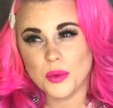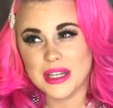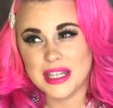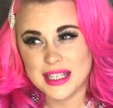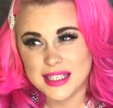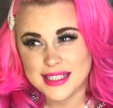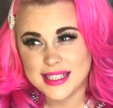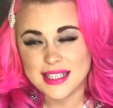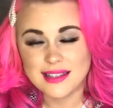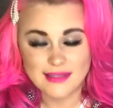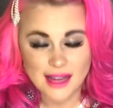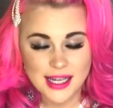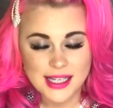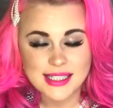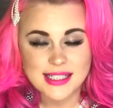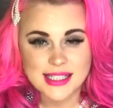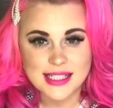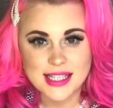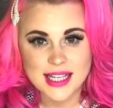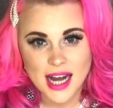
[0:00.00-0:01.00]
easy
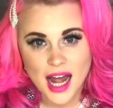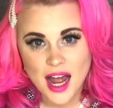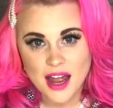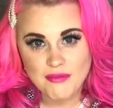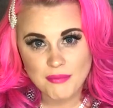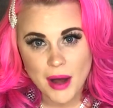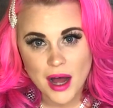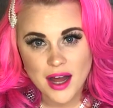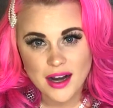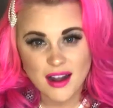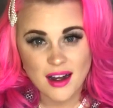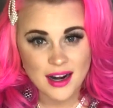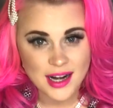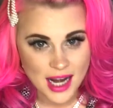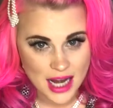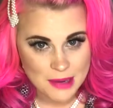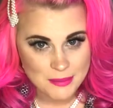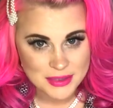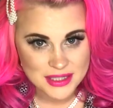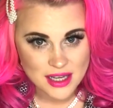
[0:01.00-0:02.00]
lights that I bought on
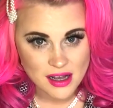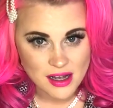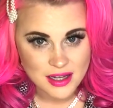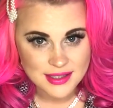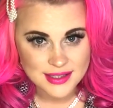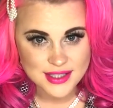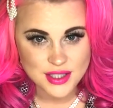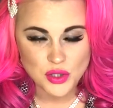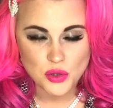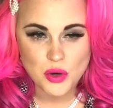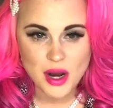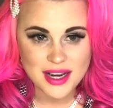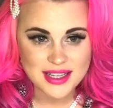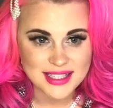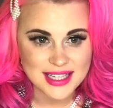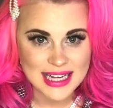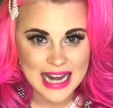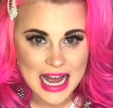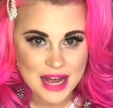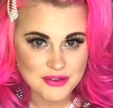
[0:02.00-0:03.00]
Amazon so you guys
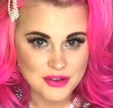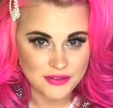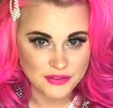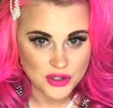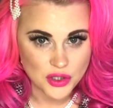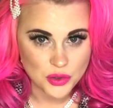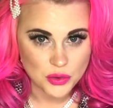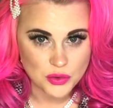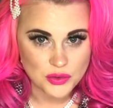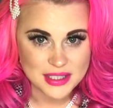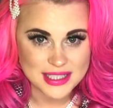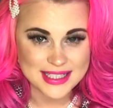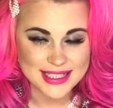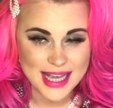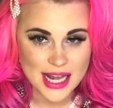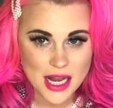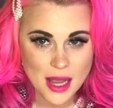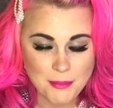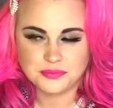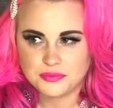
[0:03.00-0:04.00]
can have a few to
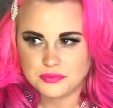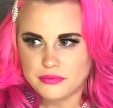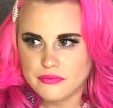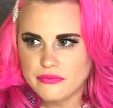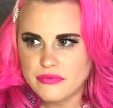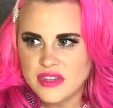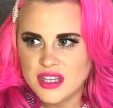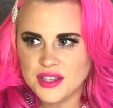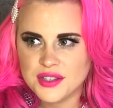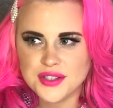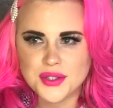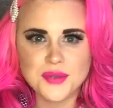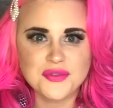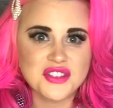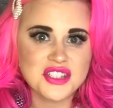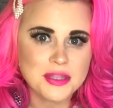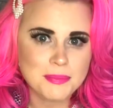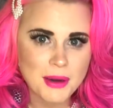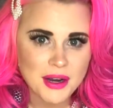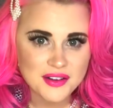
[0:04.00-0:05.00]
set up. So if
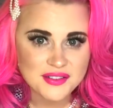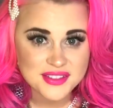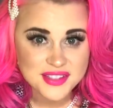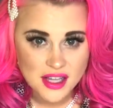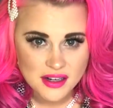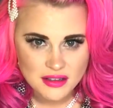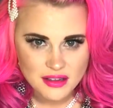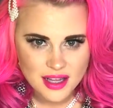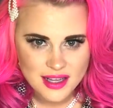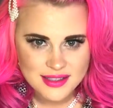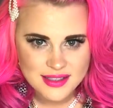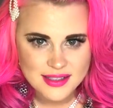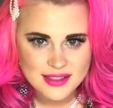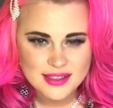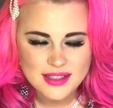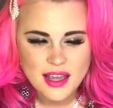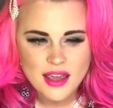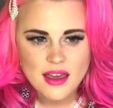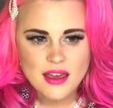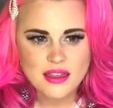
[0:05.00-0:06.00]
it's a pair of
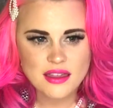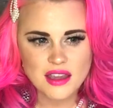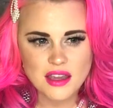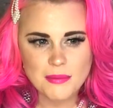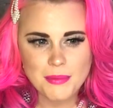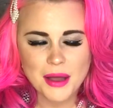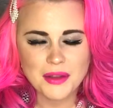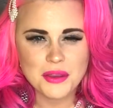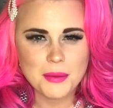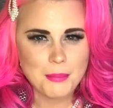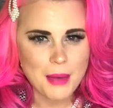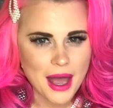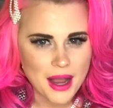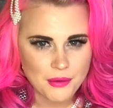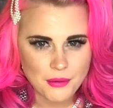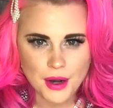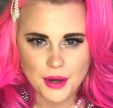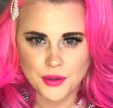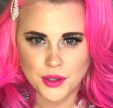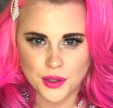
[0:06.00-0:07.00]
sunglasses, think about the
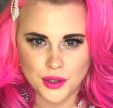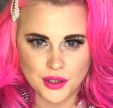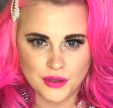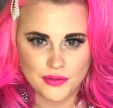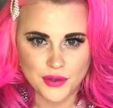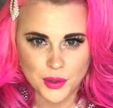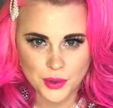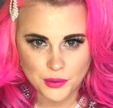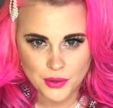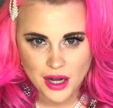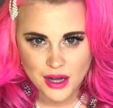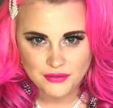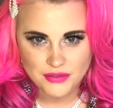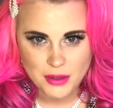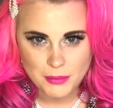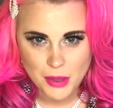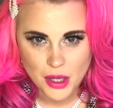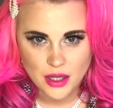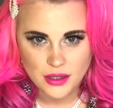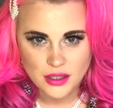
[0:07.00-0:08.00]
background you're going to photograph
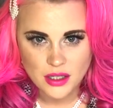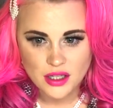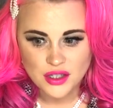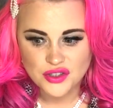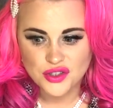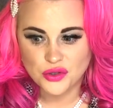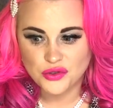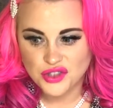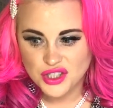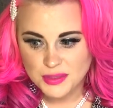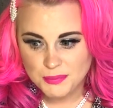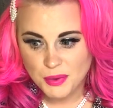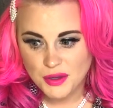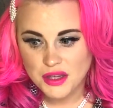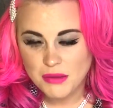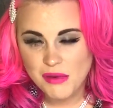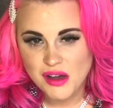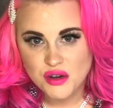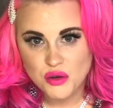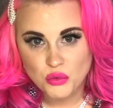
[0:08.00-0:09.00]
them on. Don't just put
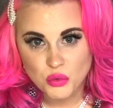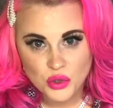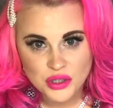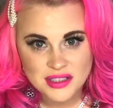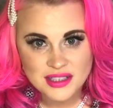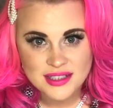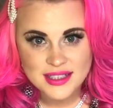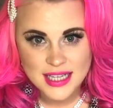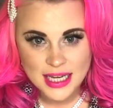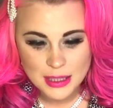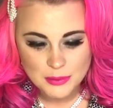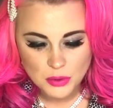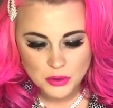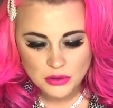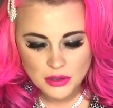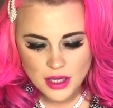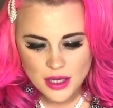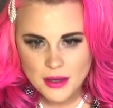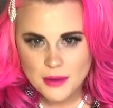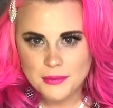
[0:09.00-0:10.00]
them on a wooden
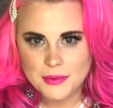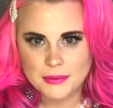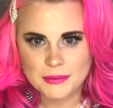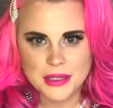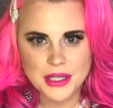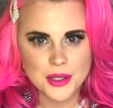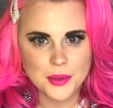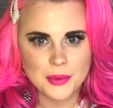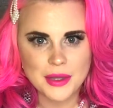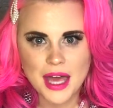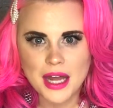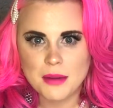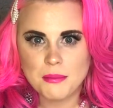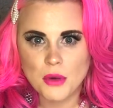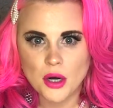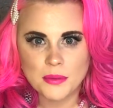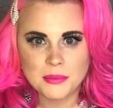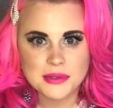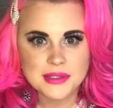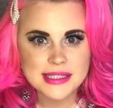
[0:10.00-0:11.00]
table. Get a
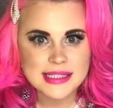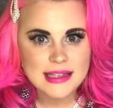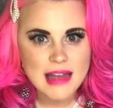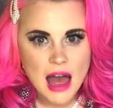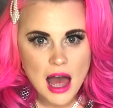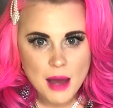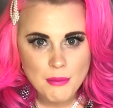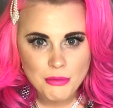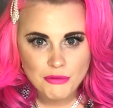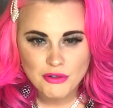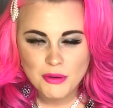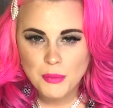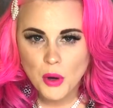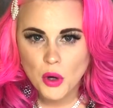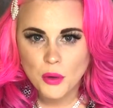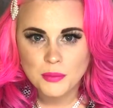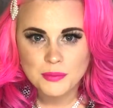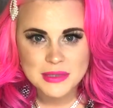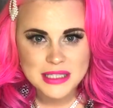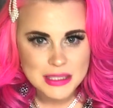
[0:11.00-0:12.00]
marble slab from
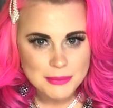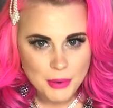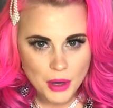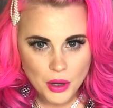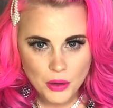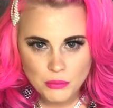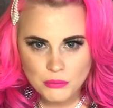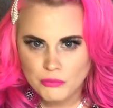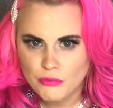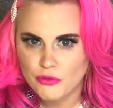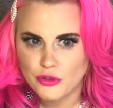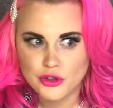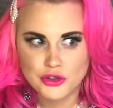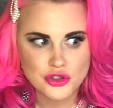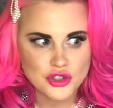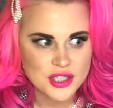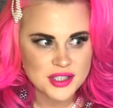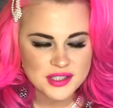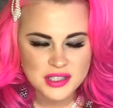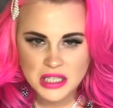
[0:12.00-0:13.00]
Home Depot for
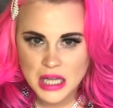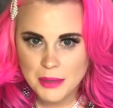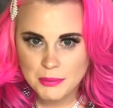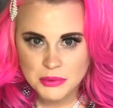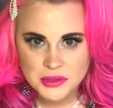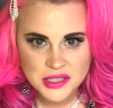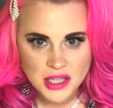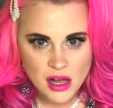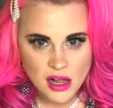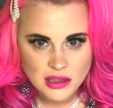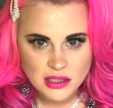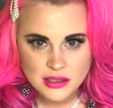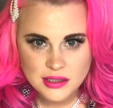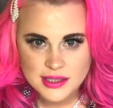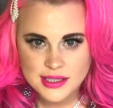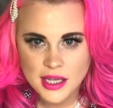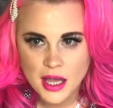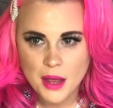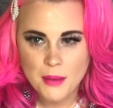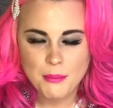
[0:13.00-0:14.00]
just a couple
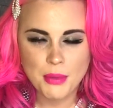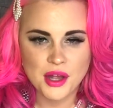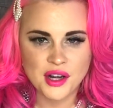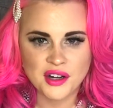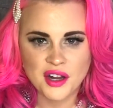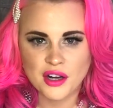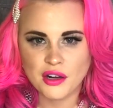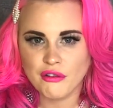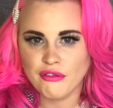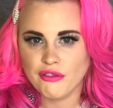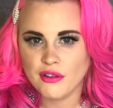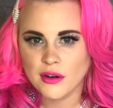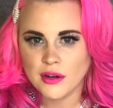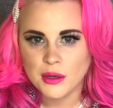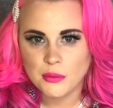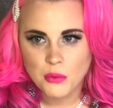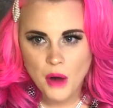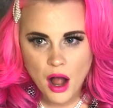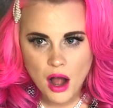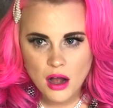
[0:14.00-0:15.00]
dollars. Put it on a
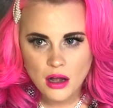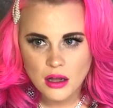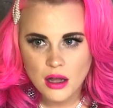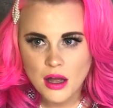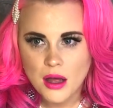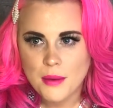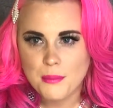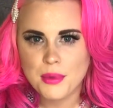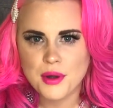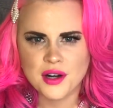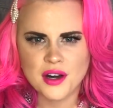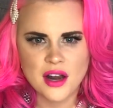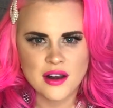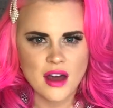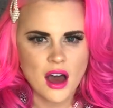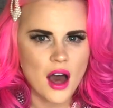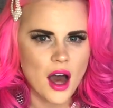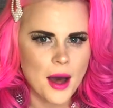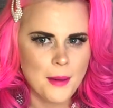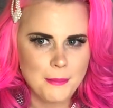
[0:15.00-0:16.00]
furry rug. Put it on a
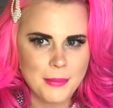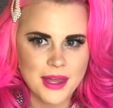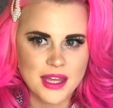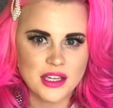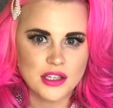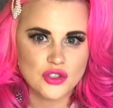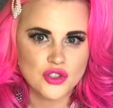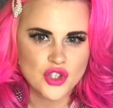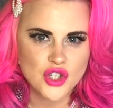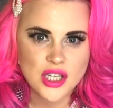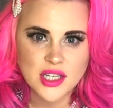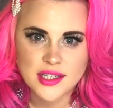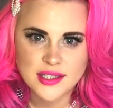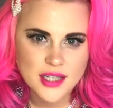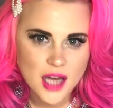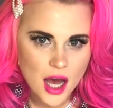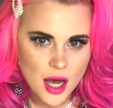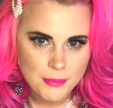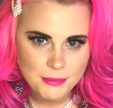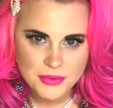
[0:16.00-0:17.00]
hot pink cheetah
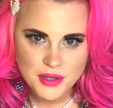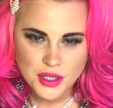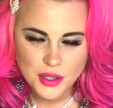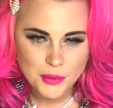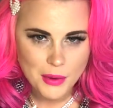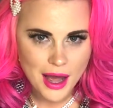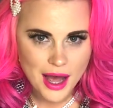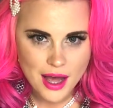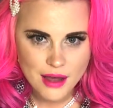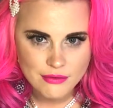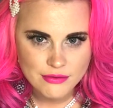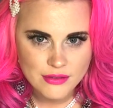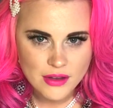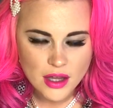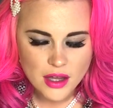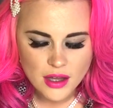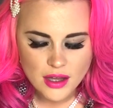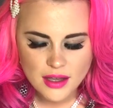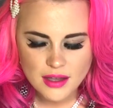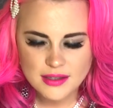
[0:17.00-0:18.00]
top that you have.
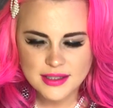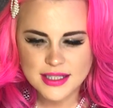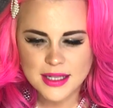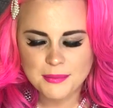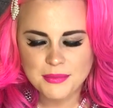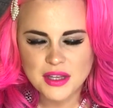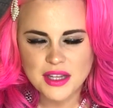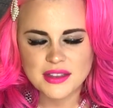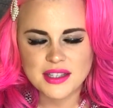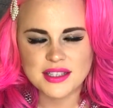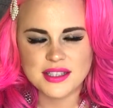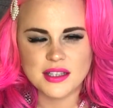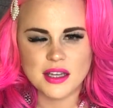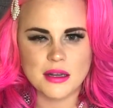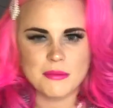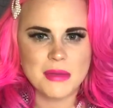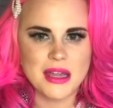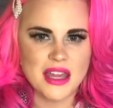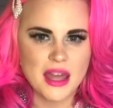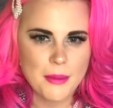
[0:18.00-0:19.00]
Something that's going
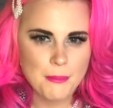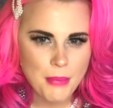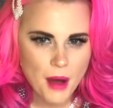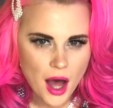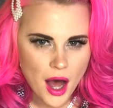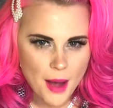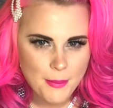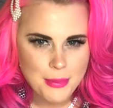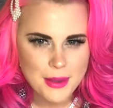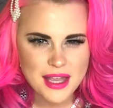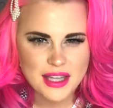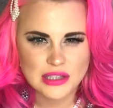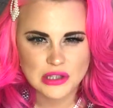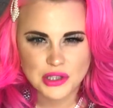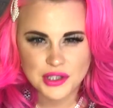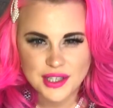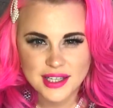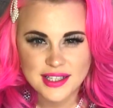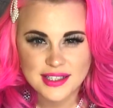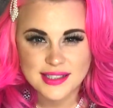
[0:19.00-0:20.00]
to make it pop and
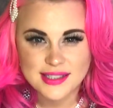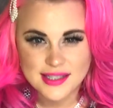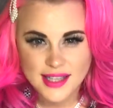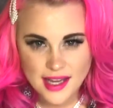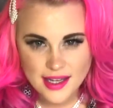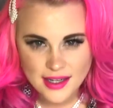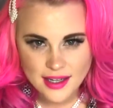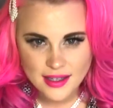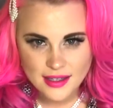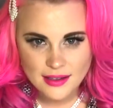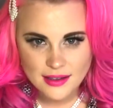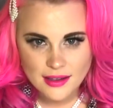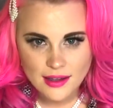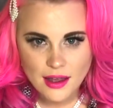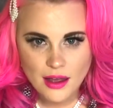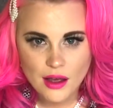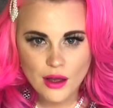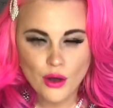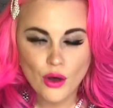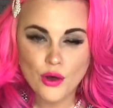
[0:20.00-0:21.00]
look exciting.
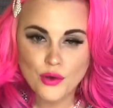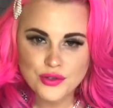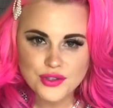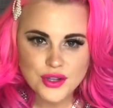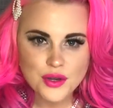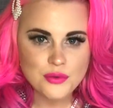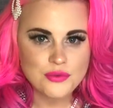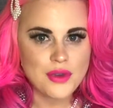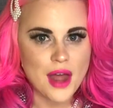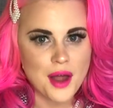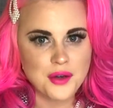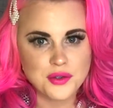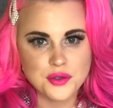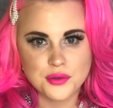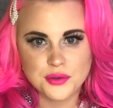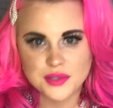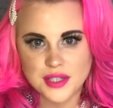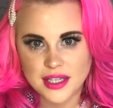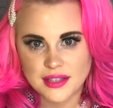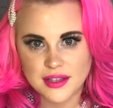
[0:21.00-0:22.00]
Also,
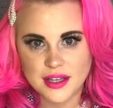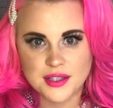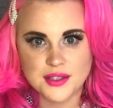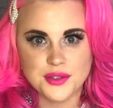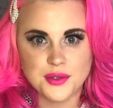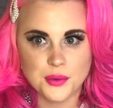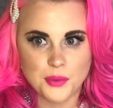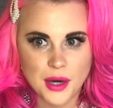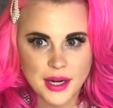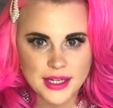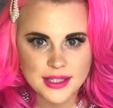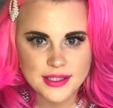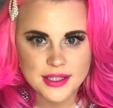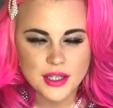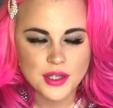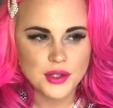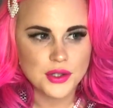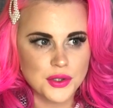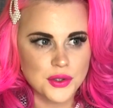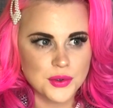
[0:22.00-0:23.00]
natural daylight is great.
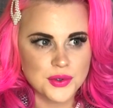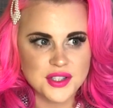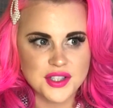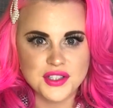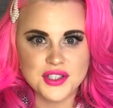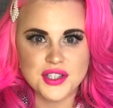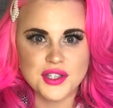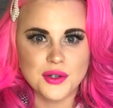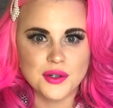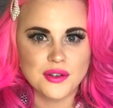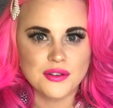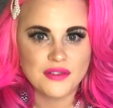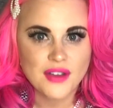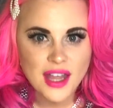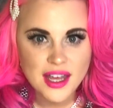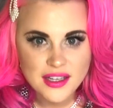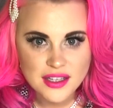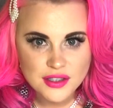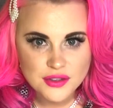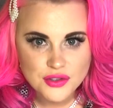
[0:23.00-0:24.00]
Use it to your
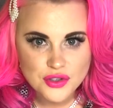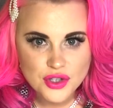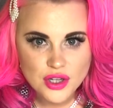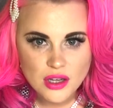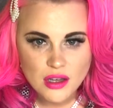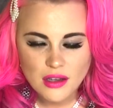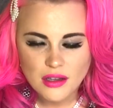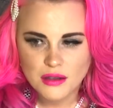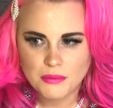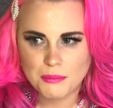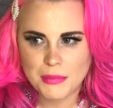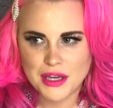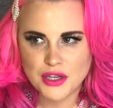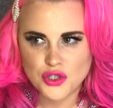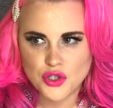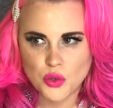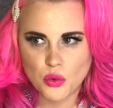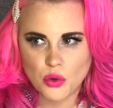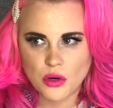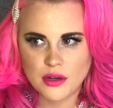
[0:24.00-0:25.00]
advantage. Make
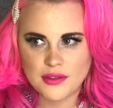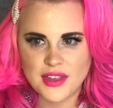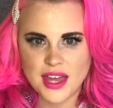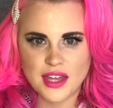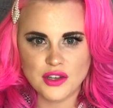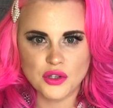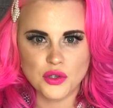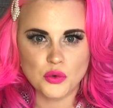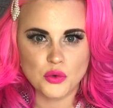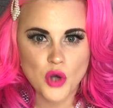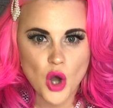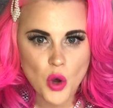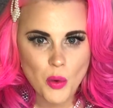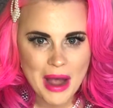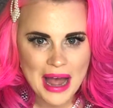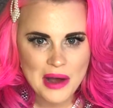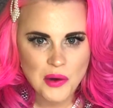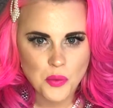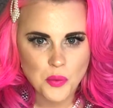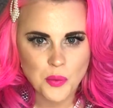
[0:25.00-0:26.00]
sure that you go
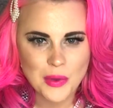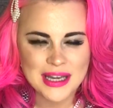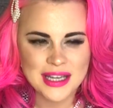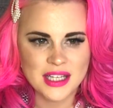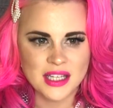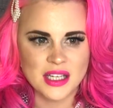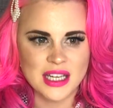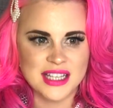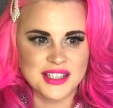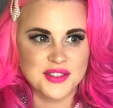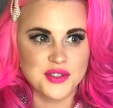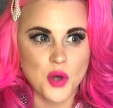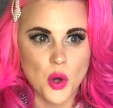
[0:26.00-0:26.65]
out when it's